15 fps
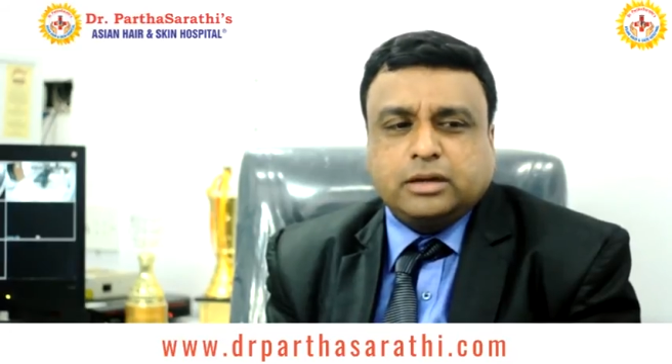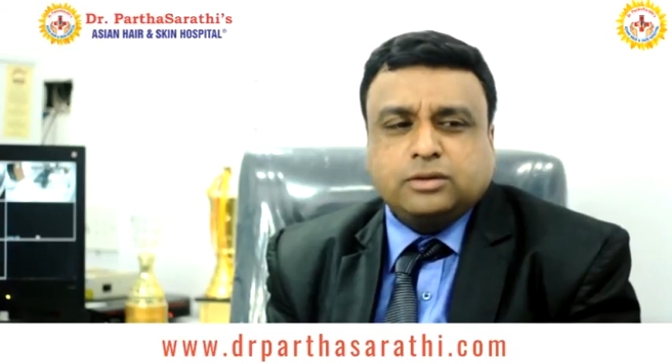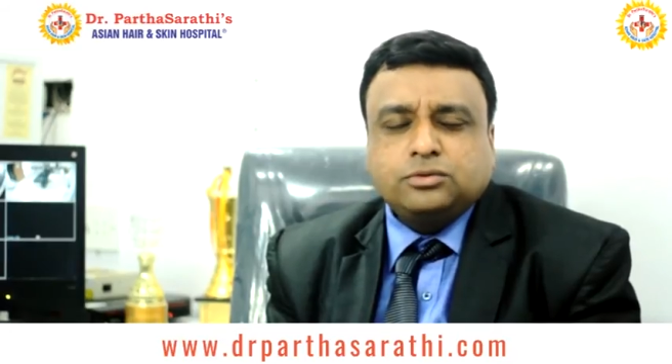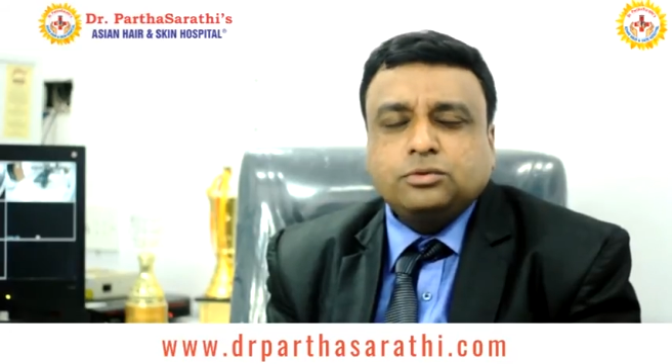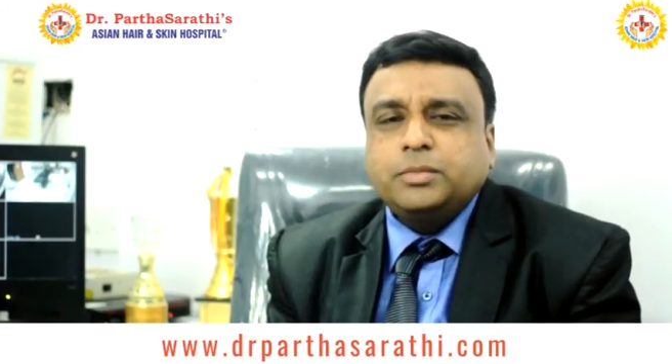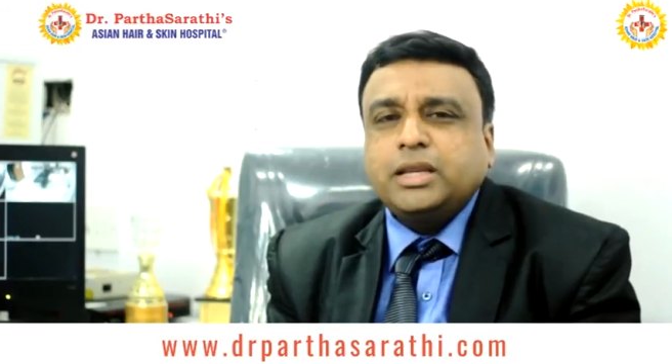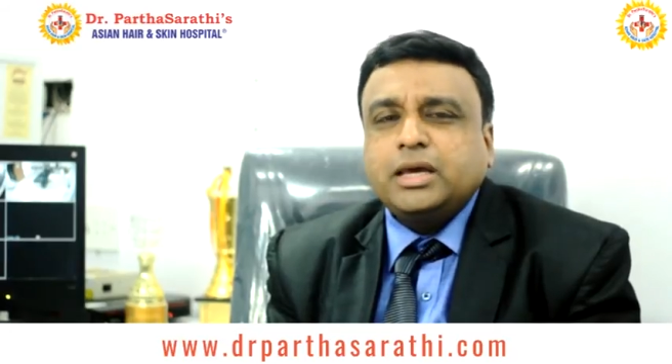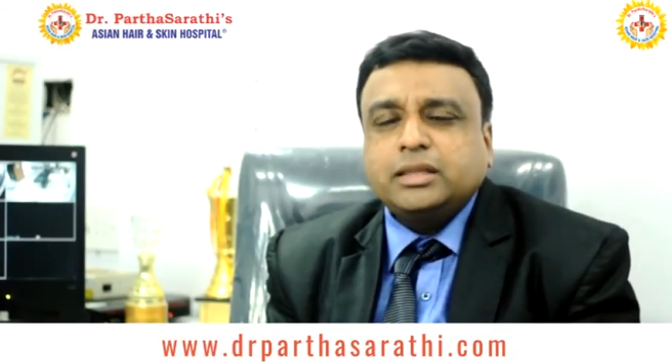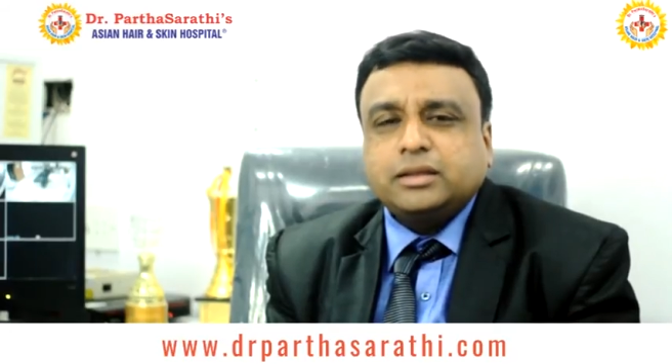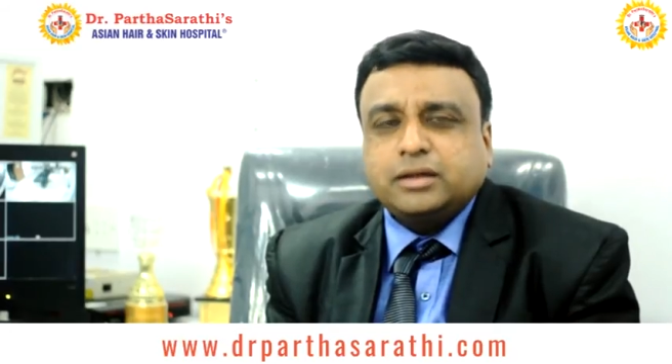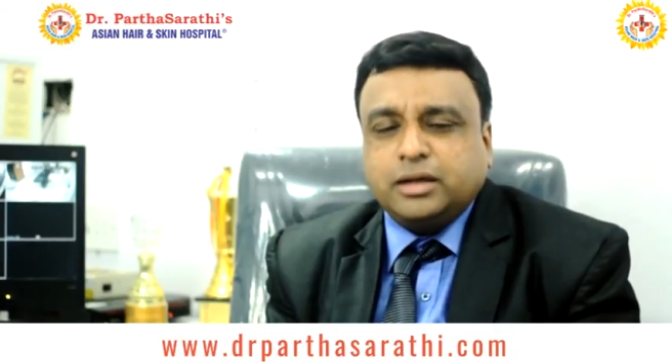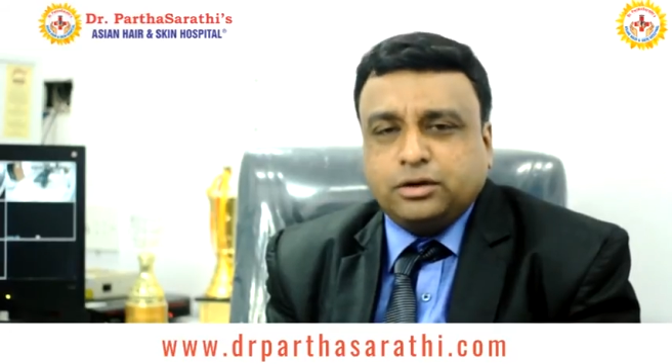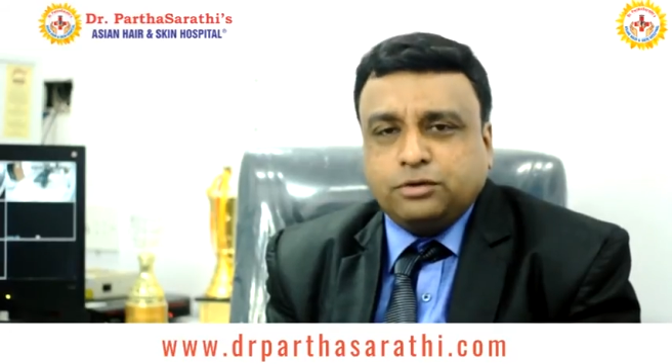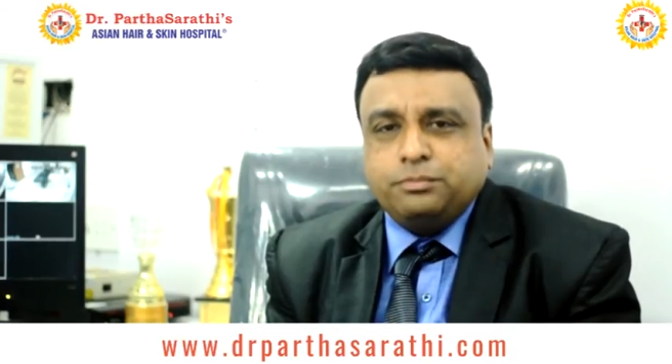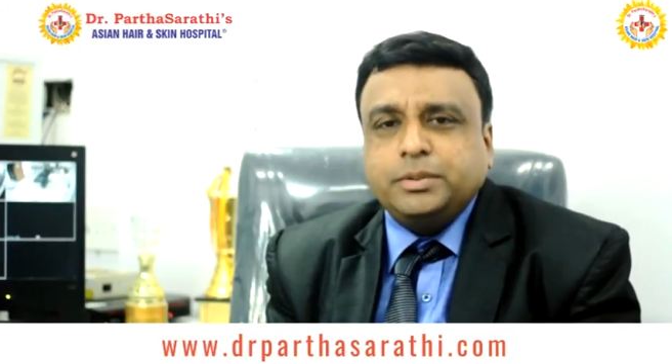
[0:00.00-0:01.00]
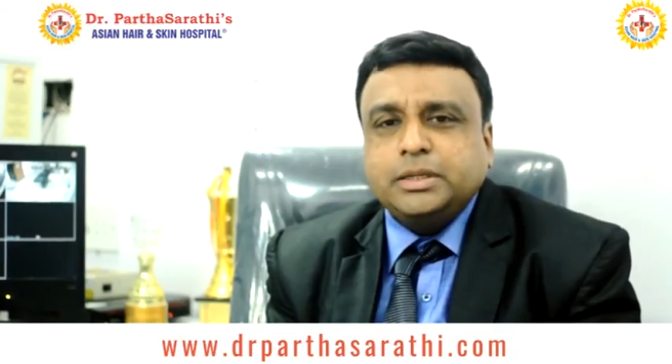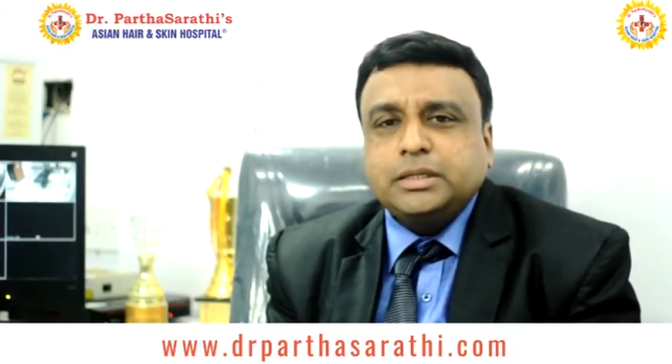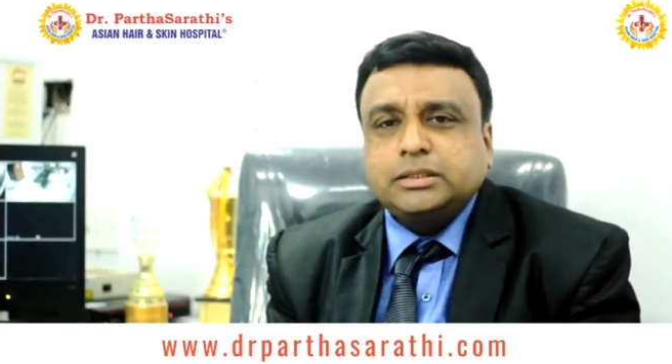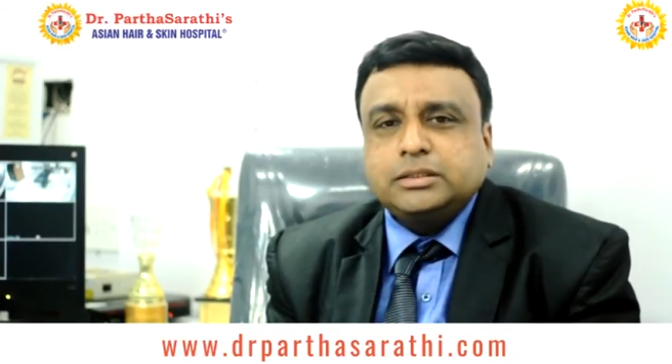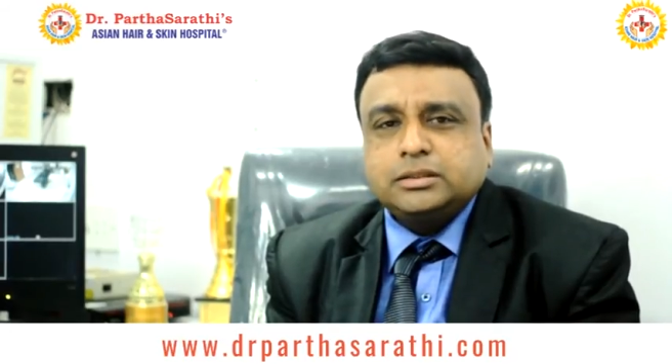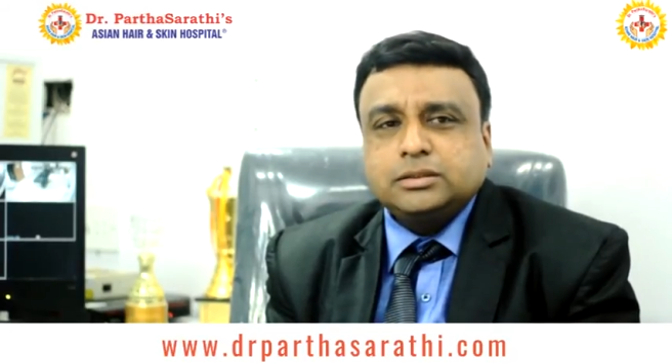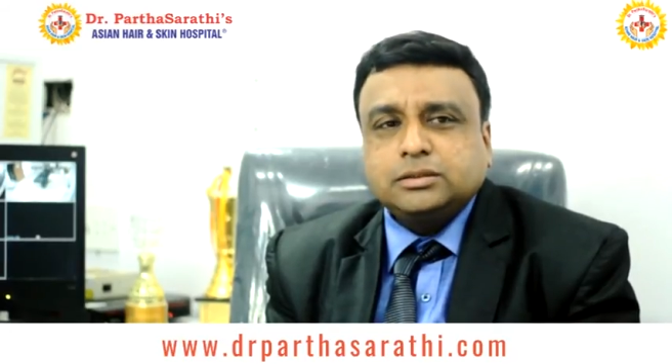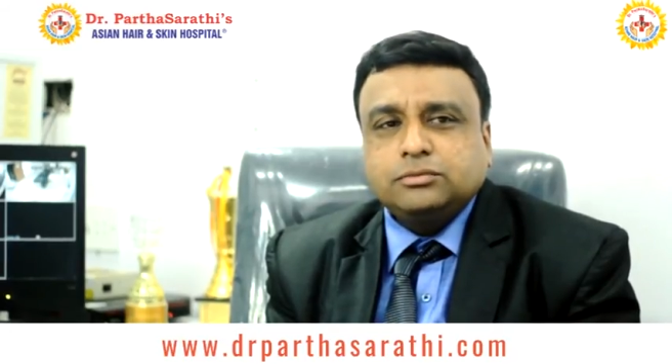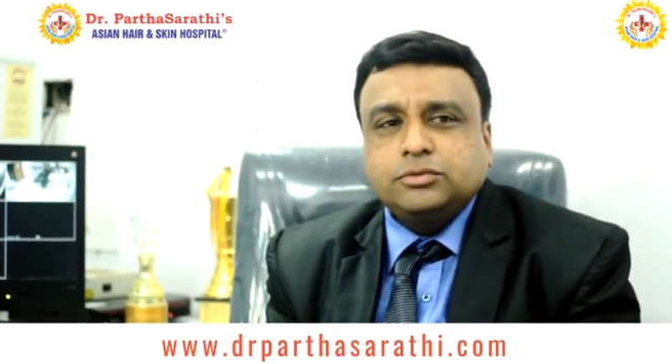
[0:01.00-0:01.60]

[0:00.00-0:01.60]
are so many other kind of peels